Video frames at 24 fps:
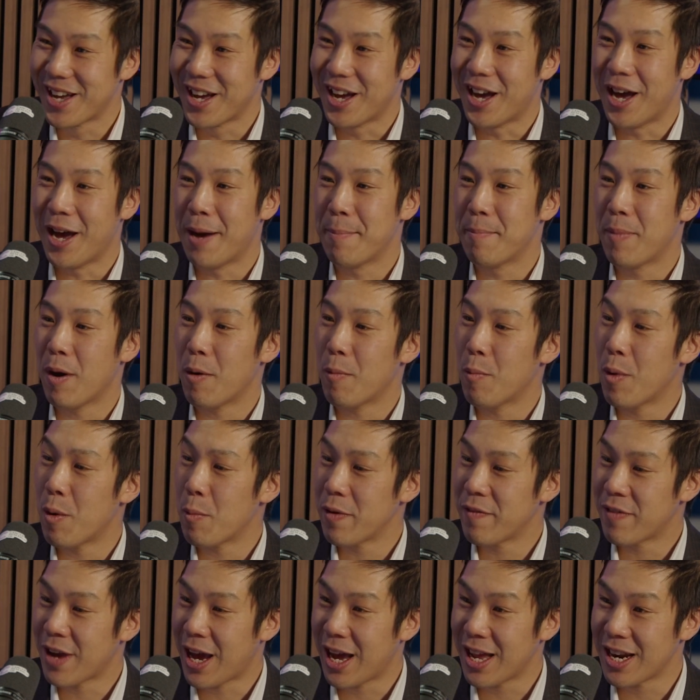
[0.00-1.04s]
But what
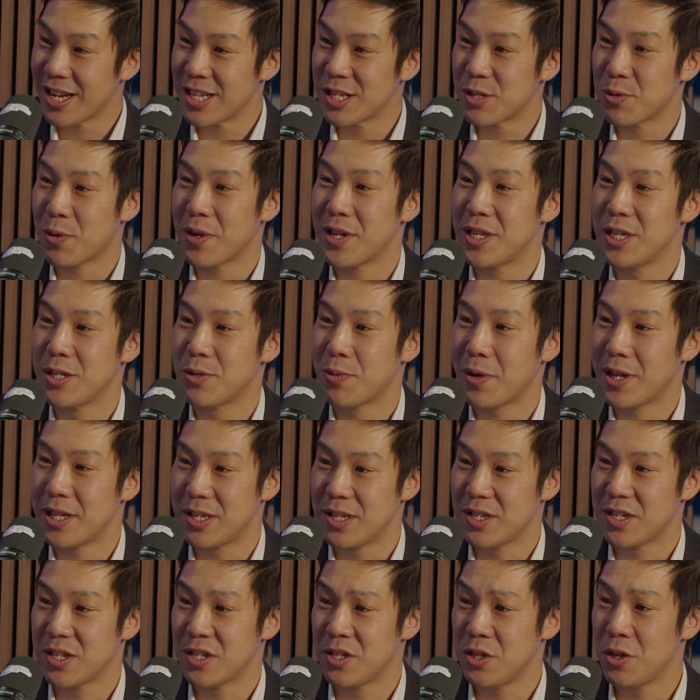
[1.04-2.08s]
we've had in 2020
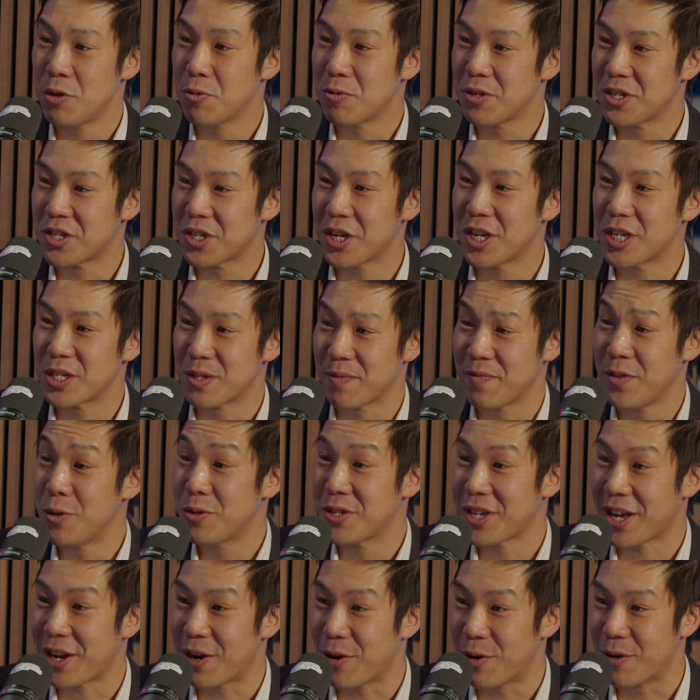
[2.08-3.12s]
is this new research and new
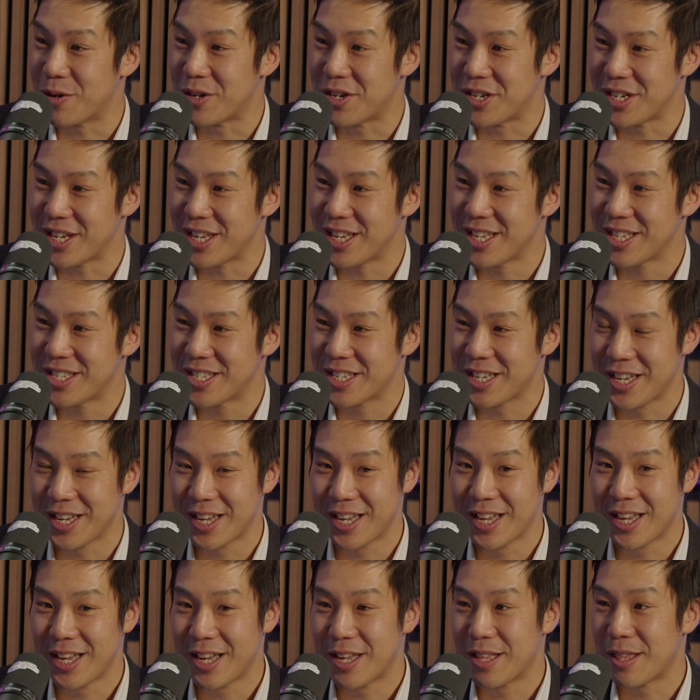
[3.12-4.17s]
technologies,
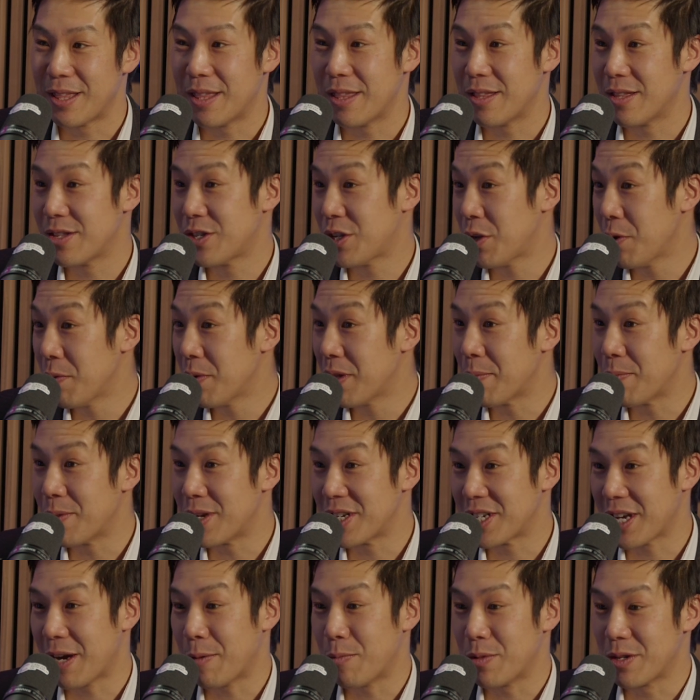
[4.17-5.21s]
two of them
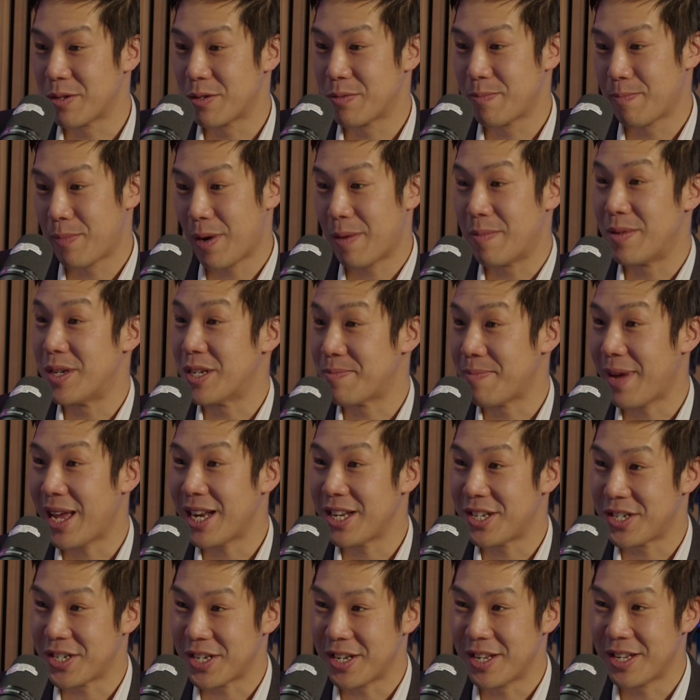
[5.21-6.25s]
which I would probably just
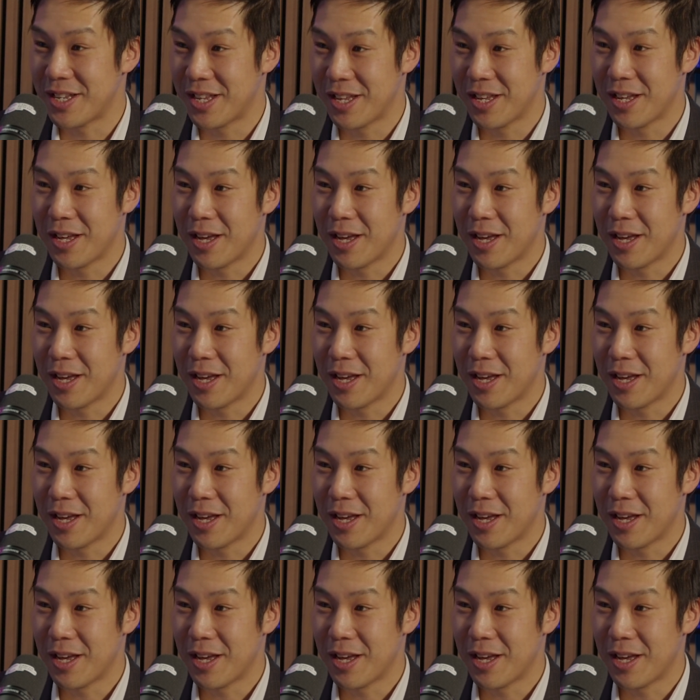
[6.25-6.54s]
mention.